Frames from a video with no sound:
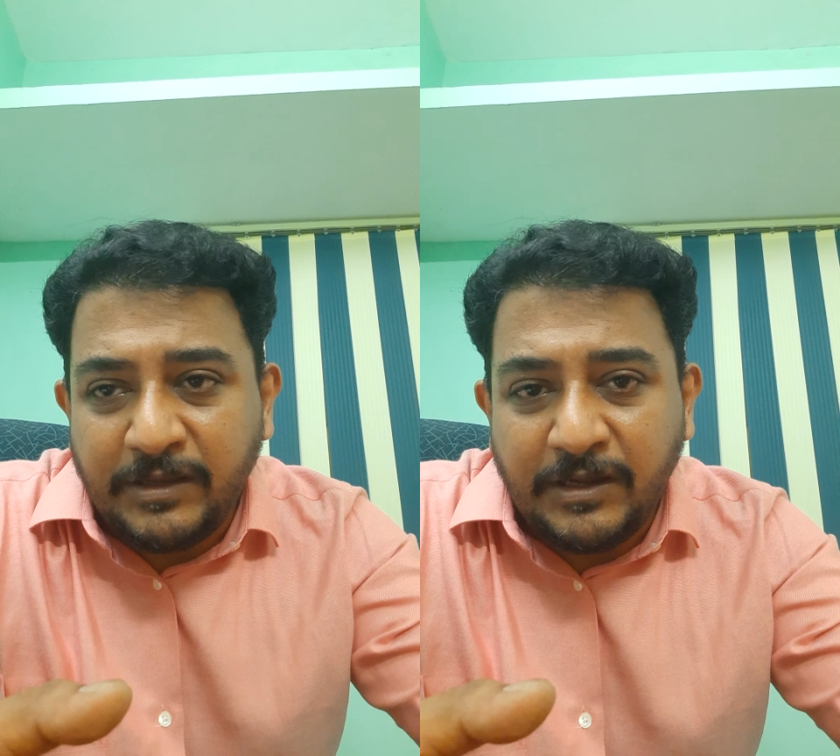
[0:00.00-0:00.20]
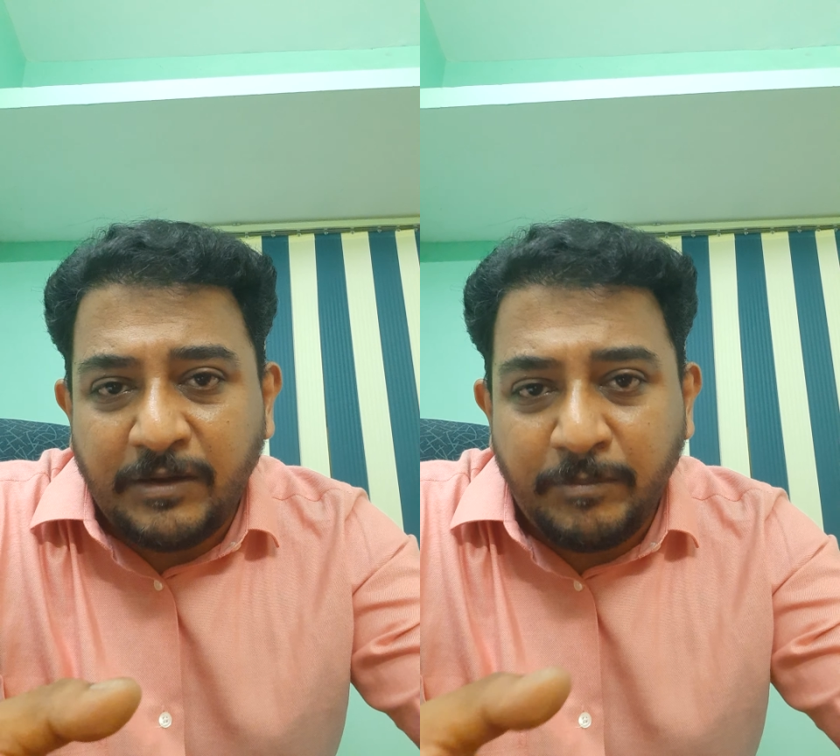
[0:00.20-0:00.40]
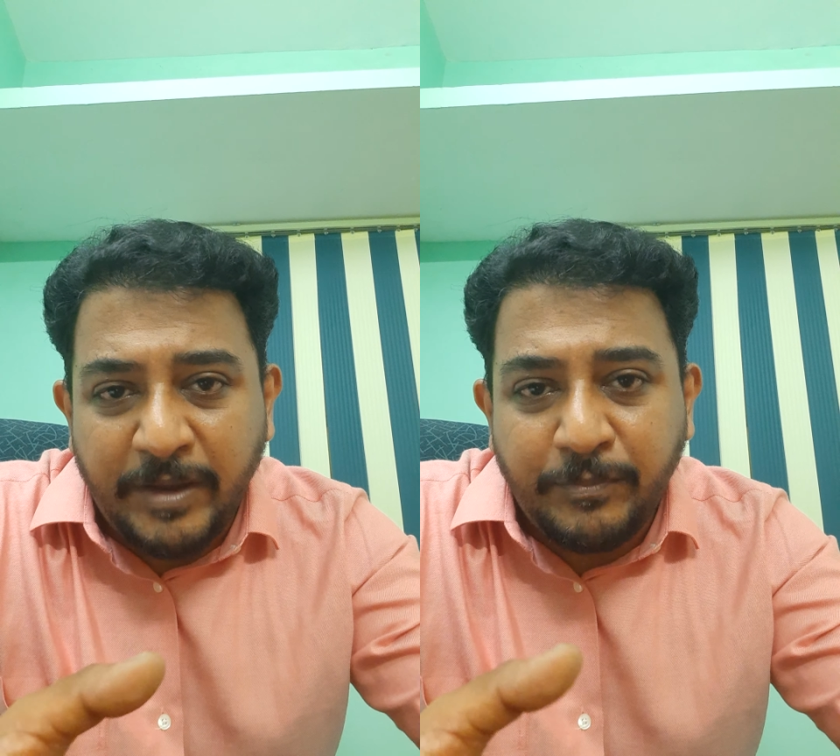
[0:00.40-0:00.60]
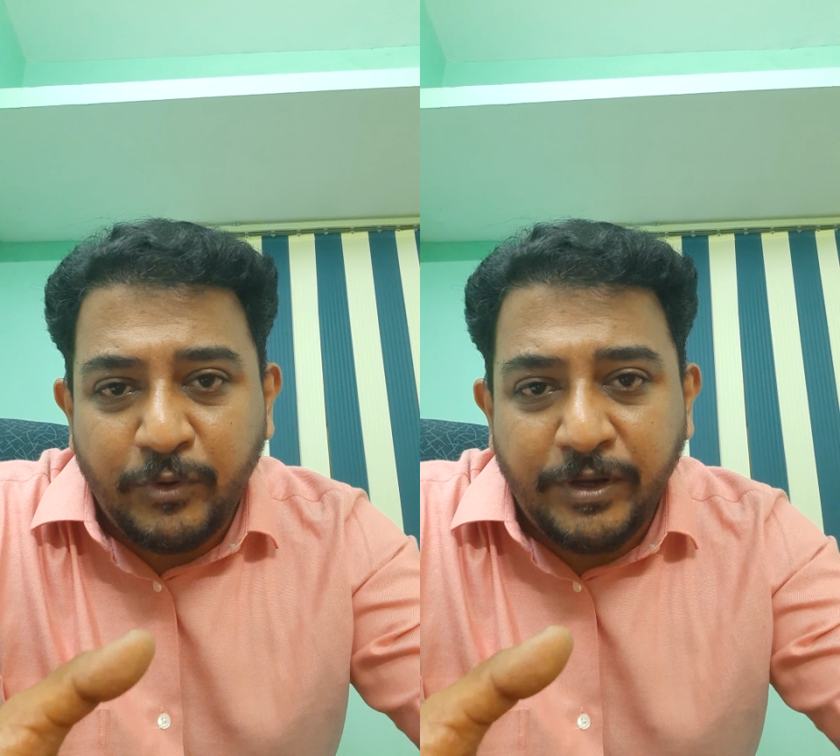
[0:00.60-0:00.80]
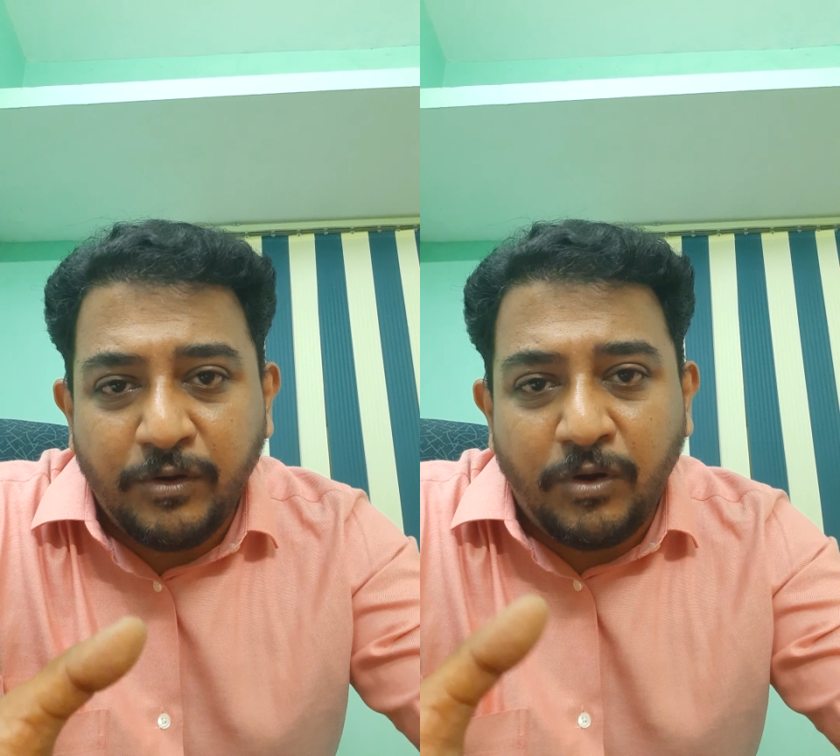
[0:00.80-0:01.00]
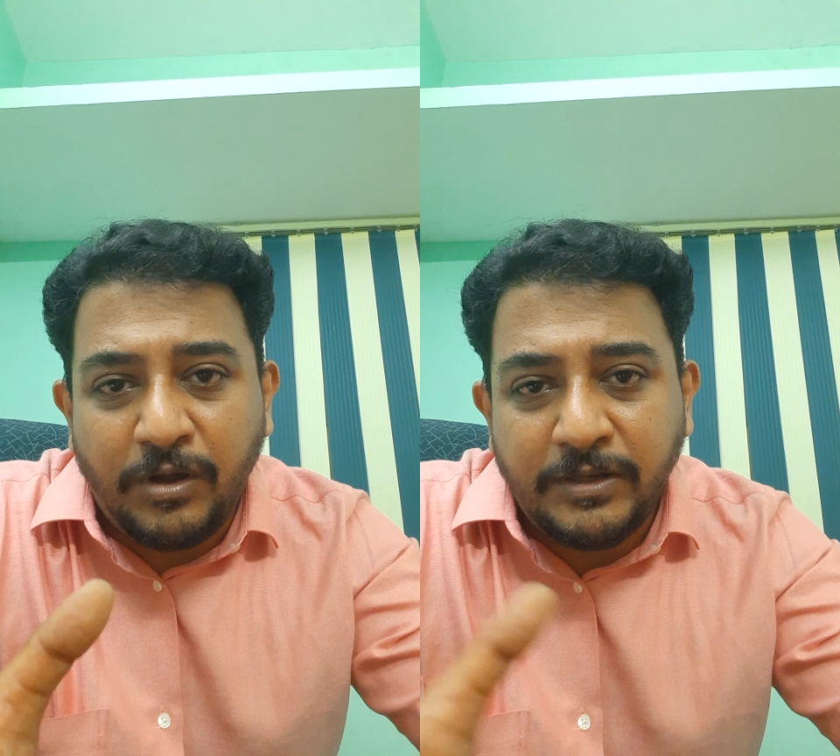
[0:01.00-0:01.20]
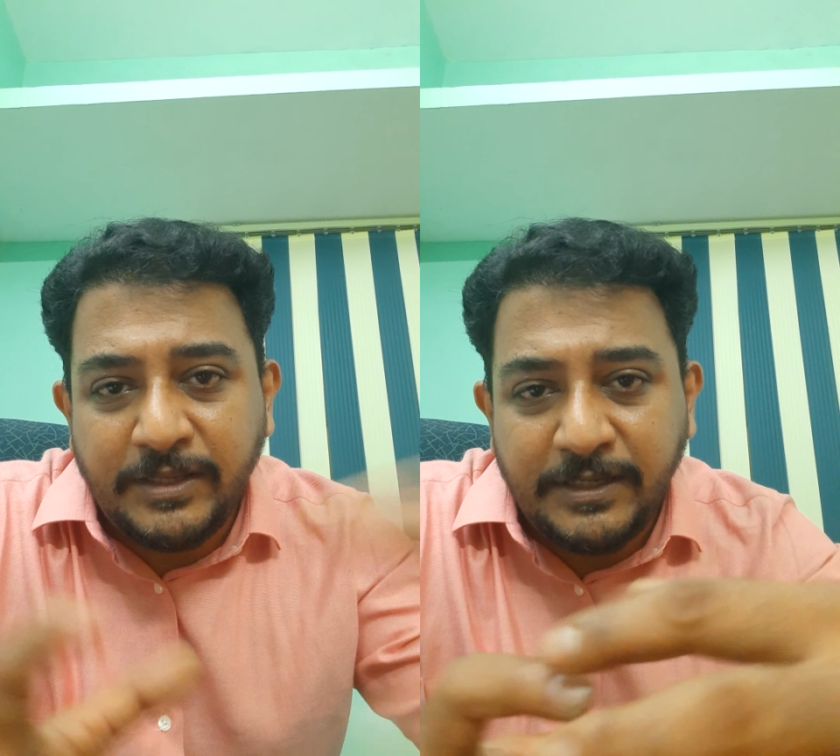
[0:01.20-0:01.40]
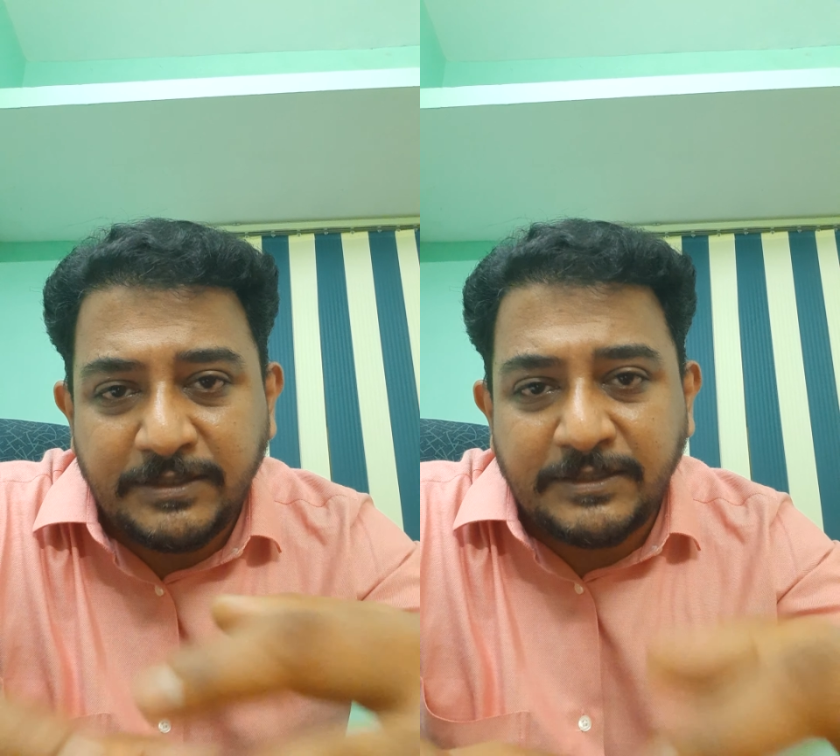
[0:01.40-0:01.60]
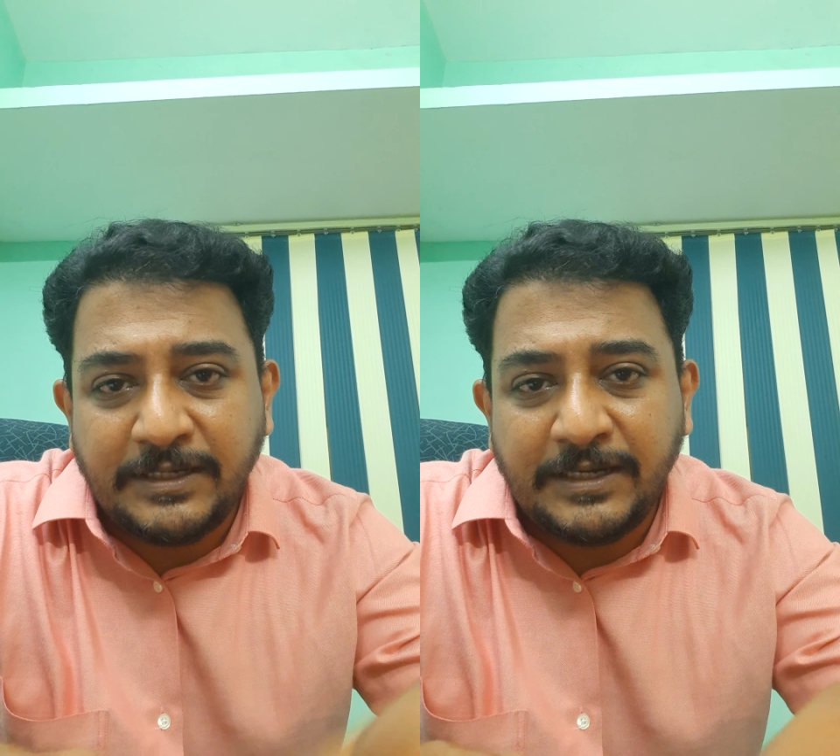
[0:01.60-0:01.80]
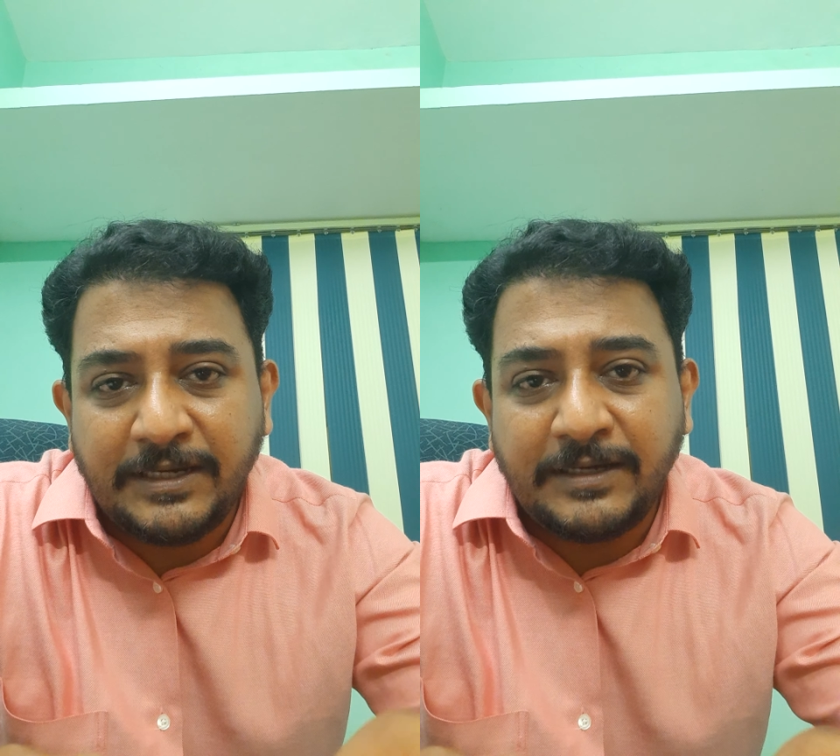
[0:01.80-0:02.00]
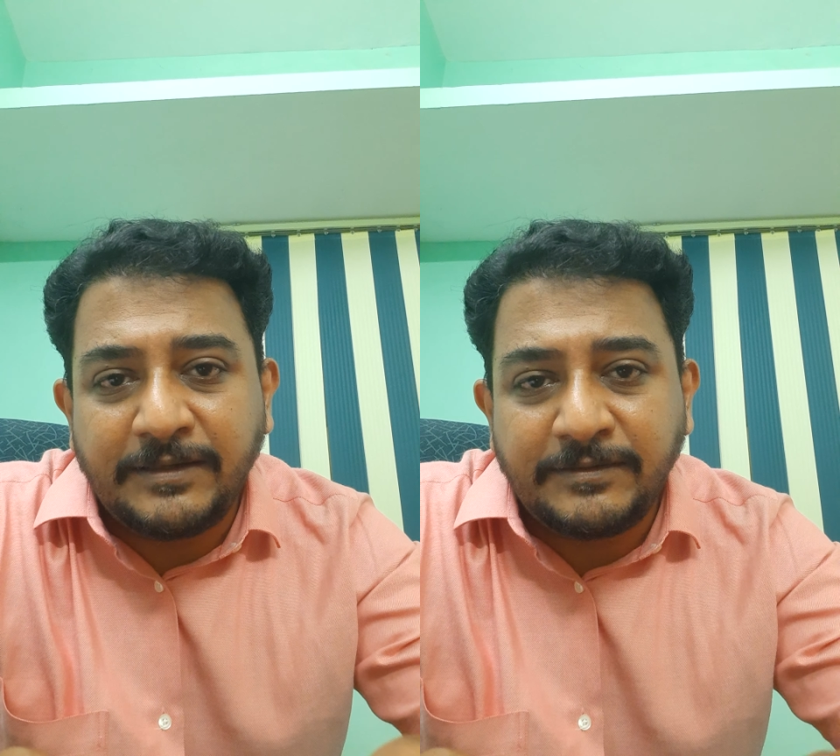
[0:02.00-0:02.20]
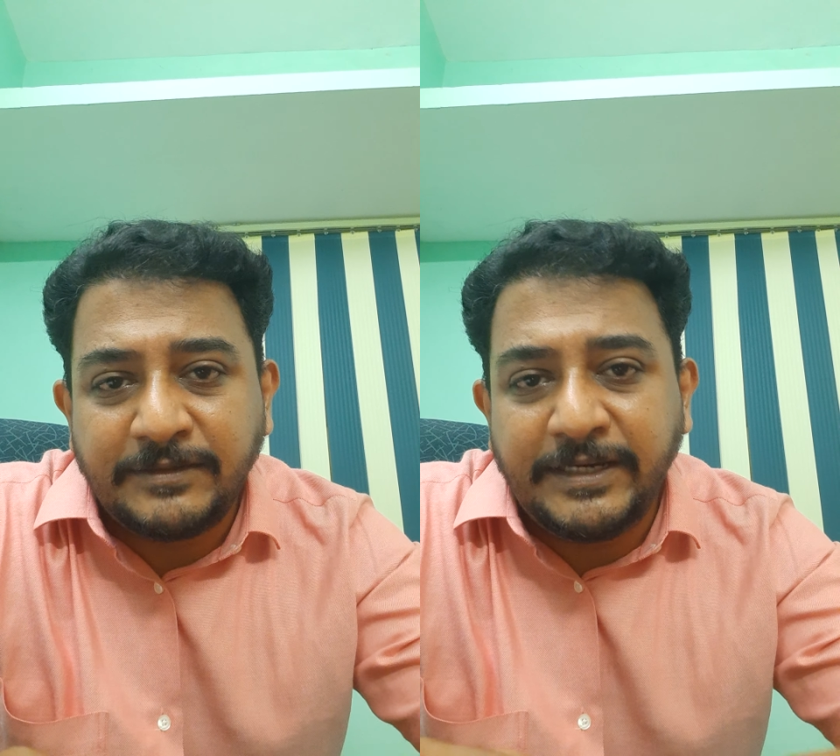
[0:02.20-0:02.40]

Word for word: uh, by putting all these uh,